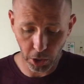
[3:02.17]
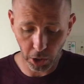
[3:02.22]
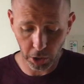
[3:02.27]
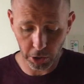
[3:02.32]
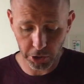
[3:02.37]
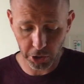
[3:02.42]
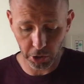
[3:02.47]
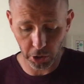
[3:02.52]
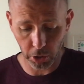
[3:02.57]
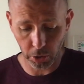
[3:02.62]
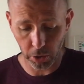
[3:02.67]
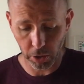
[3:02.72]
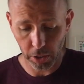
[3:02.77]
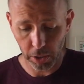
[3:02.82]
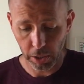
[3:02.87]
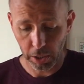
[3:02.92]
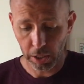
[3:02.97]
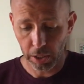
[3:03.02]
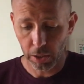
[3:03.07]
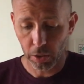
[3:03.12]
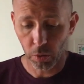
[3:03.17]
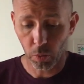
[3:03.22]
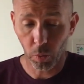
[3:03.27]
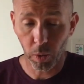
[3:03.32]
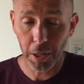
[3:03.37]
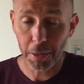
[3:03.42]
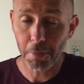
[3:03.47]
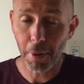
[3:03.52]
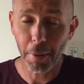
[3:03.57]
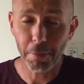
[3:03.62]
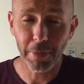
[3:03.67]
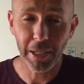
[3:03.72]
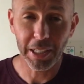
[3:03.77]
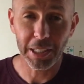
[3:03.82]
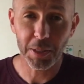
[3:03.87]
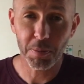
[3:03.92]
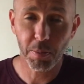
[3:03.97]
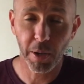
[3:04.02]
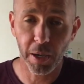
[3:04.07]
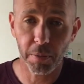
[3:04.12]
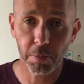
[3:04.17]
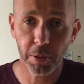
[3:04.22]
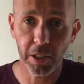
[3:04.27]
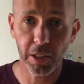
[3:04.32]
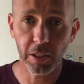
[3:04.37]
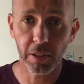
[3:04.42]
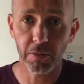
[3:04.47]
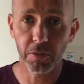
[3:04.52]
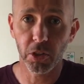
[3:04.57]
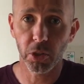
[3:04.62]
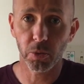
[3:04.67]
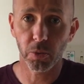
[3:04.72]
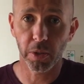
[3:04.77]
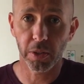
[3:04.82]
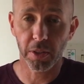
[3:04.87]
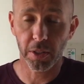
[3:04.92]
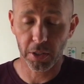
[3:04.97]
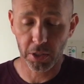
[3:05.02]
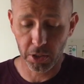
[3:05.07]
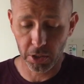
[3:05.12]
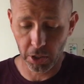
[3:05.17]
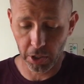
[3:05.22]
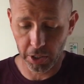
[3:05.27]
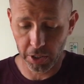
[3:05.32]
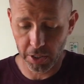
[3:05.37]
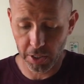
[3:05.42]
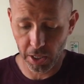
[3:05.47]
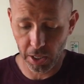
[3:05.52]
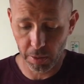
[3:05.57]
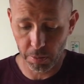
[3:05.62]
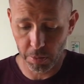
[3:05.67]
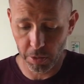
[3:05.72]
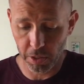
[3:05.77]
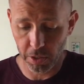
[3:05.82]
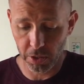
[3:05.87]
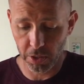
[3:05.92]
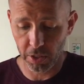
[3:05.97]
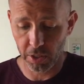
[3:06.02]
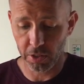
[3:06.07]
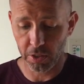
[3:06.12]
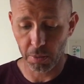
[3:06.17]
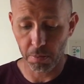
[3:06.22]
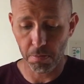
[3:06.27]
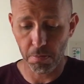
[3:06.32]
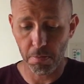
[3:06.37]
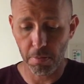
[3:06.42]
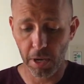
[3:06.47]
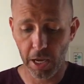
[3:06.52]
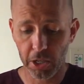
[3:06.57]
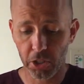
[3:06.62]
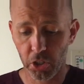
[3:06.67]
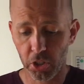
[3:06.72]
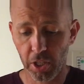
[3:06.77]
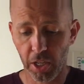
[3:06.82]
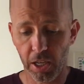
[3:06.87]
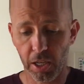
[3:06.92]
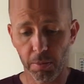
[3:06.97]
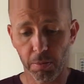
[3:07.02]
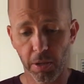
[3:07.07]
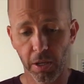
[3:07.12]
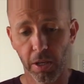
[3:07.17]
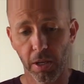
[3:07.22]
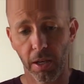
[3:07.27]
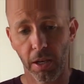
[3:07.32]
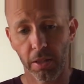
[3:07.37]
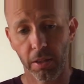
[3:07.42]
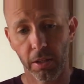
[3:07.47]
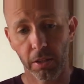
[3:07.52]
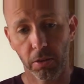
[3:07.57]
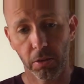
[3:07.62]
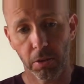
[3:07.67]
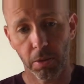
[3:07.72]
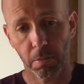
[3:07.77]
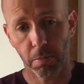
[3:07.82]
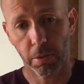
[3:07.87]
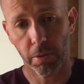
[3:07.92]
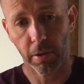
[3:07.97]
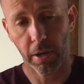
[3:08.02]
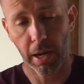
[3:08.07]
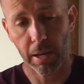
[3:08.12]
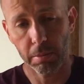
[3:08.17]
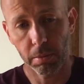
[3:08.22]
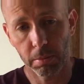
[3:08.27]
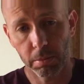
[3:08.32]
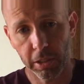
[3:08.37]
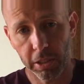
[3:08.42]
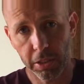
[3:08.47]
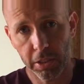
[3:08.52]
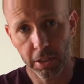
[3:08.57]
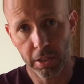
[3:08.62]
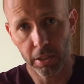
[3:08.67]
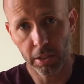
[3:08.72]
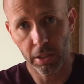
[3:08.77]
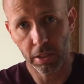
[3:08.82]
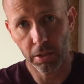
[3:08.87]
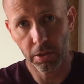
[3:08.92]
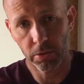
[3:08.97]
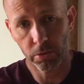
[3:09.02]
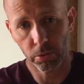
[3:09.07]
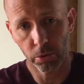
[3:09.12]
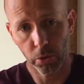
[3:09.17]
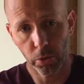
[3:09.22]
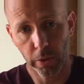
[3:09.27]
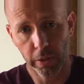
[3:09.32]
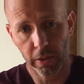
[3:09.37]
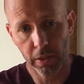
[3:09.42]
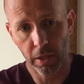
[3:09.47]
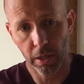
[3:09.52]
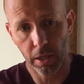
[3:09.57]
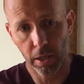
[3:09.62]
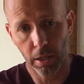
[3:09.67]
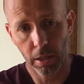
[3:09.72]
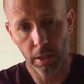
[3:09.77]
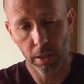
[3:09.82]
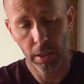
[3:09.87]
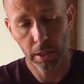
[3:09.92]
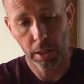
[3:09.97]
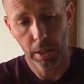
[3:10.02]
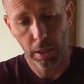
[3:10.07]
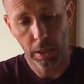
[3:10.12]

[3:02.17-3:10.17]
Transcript: Also, one of my biggest pet peeves with this circuit tape is it's a mesh tape. I think you can probably see through it there.